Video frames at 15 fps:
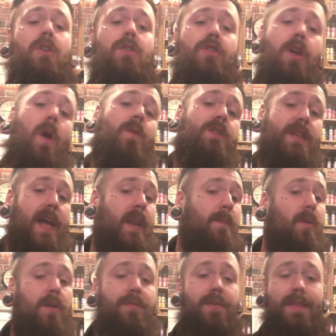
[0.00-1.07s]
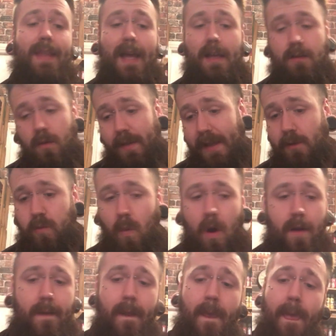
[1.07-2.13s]
So it's getting a point for that. So there's
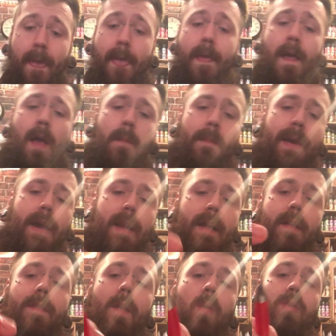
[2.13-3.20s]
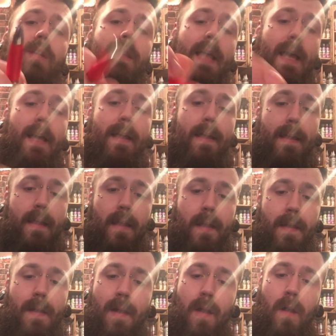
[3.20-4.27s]
one. Make a little note of that.
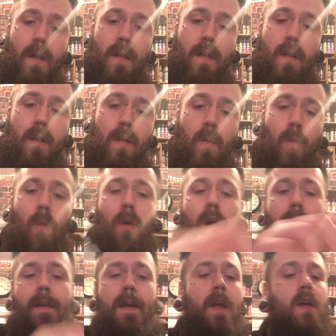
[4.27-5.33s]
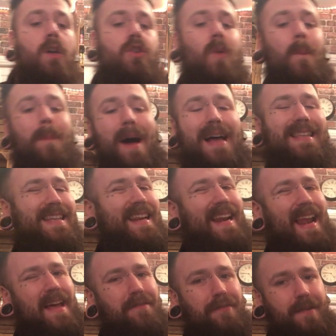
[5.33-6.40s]
One. So battery
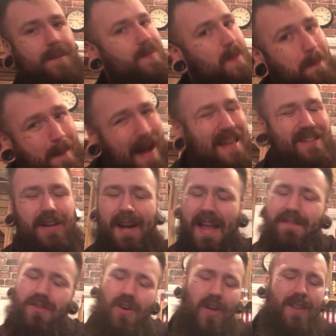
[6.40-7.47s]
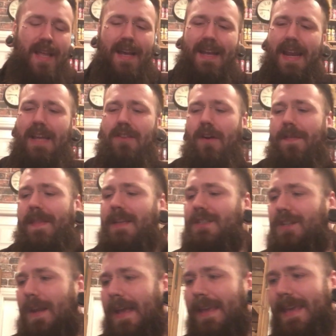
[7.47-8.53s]
life, the battery life's not that great on
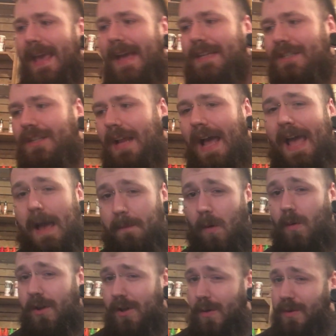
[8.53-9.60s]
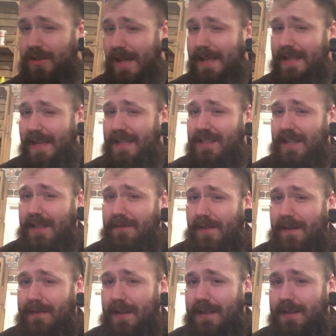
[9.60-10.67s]
this. Like, yes, I am only using
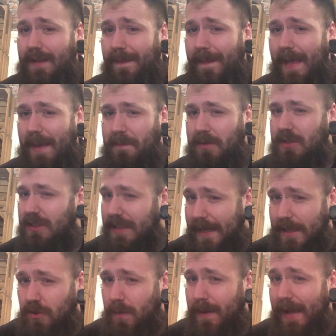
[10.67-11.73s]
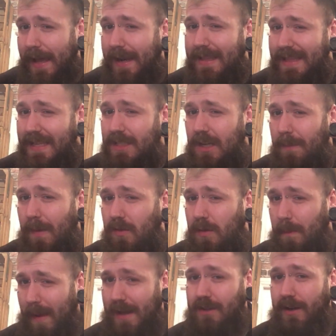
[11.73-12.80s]
18650s in there, but still I should be getting a decent amount
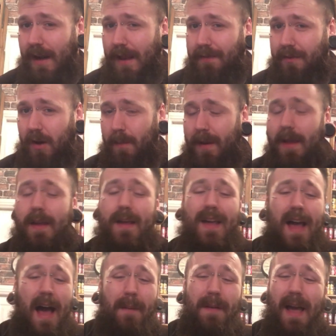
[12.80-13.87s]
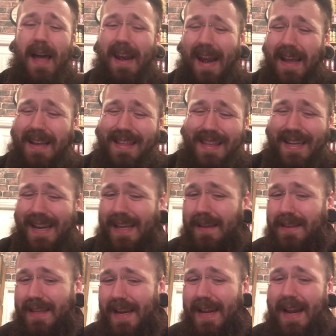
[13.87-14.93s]
of battery life from it. I'm getting like
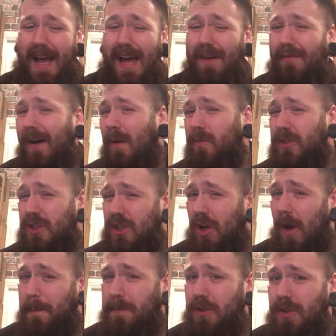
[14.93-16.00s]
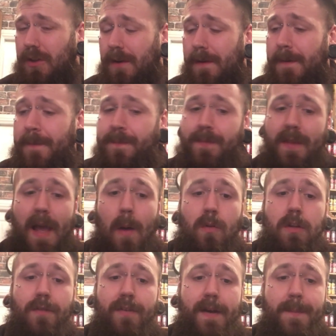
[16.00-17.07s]
3.5 hours tops
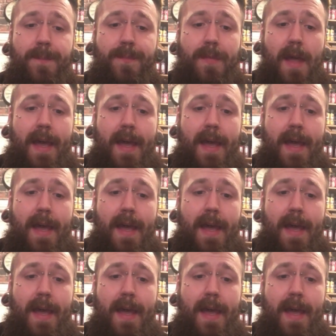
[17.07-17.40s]
out of it.